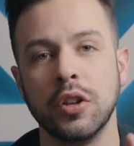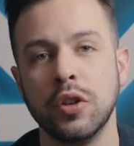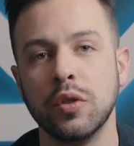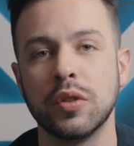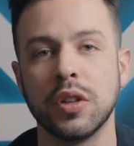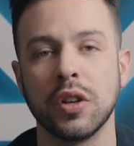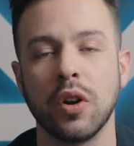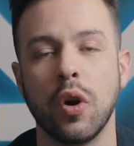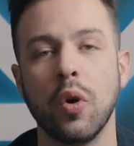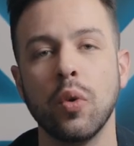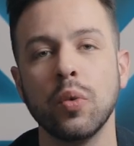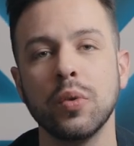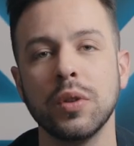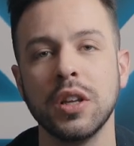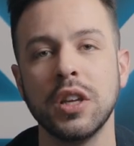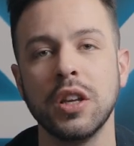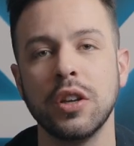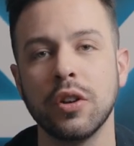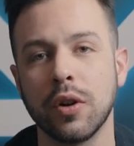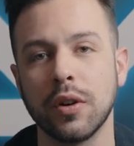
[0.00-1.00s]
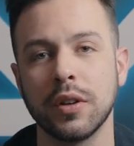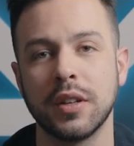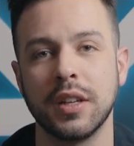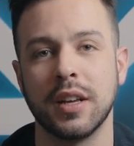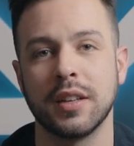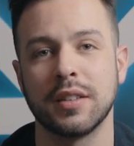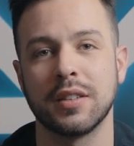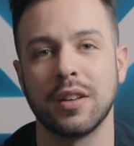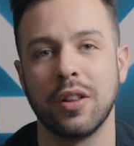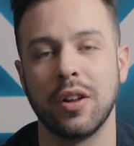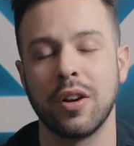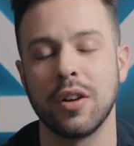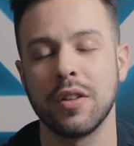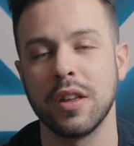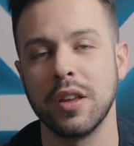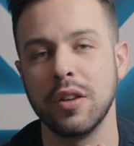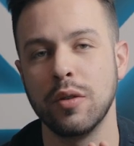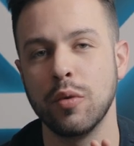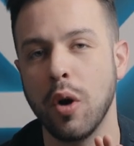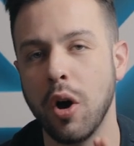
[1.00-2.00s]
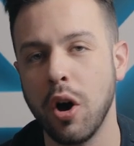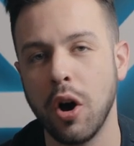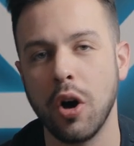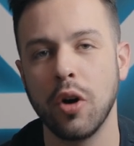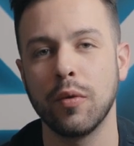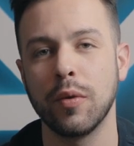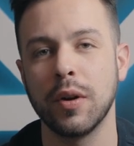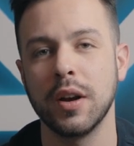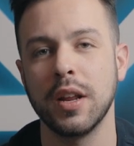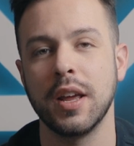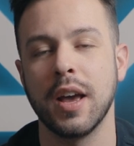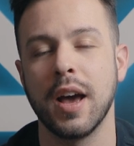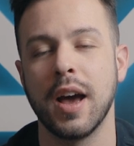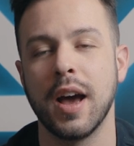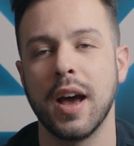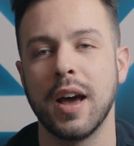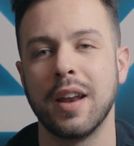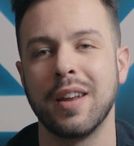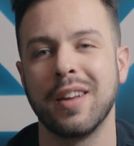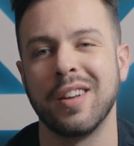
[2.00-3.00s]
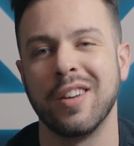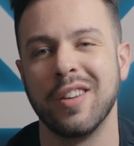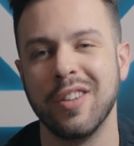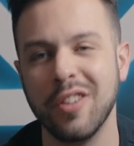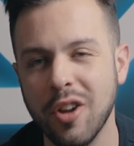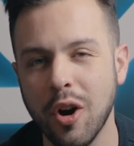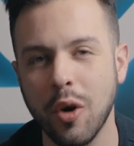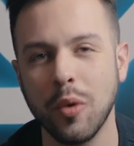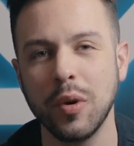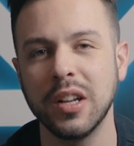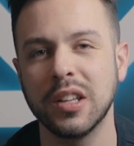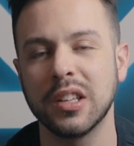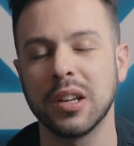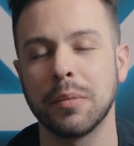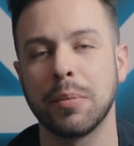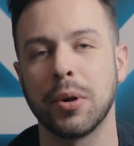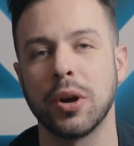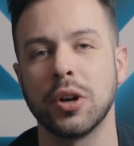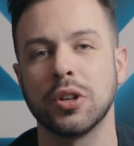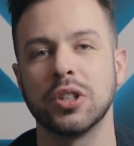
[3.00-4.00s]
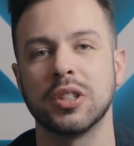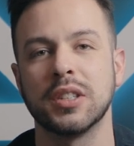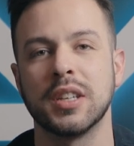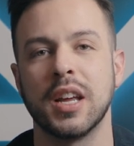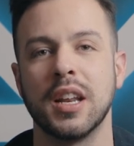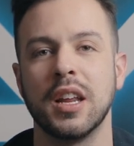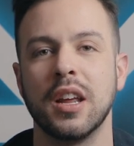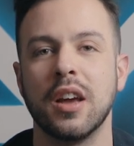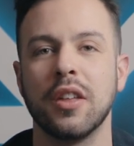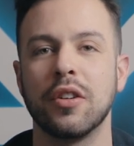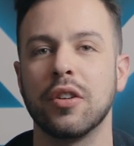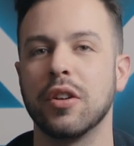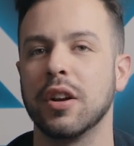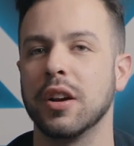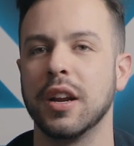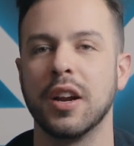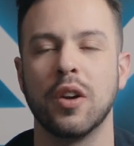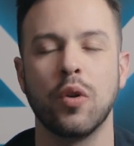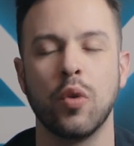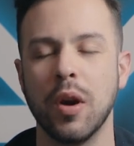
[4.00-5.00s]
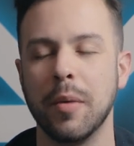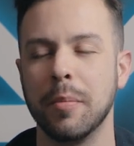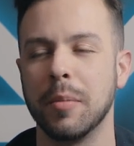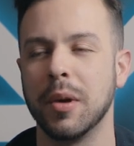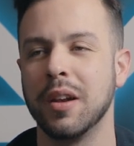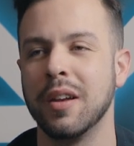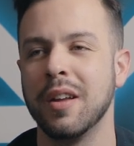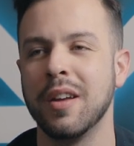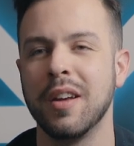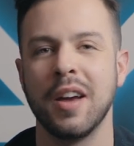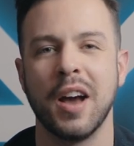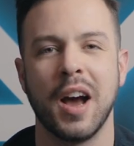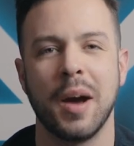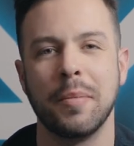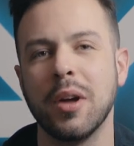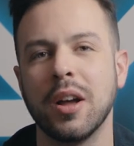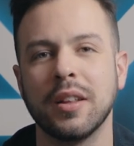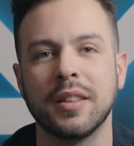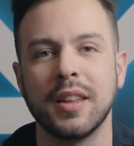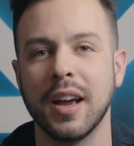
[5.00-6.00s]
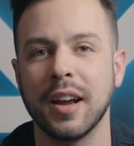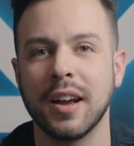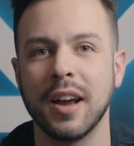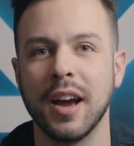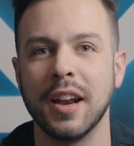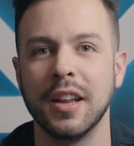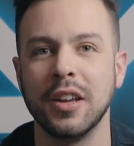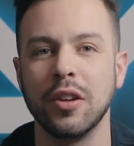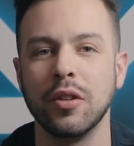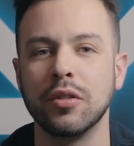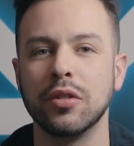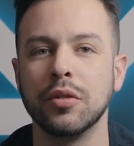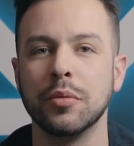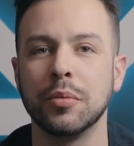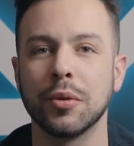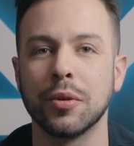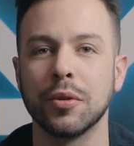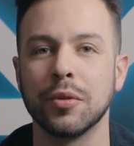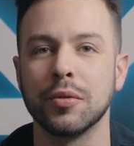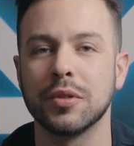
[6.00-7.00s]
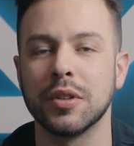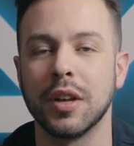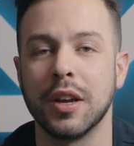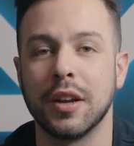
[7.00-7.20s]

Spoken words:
using only your DSLR that you already had. No need to purchase any other equipment. I'm not that kind of YouTuber who's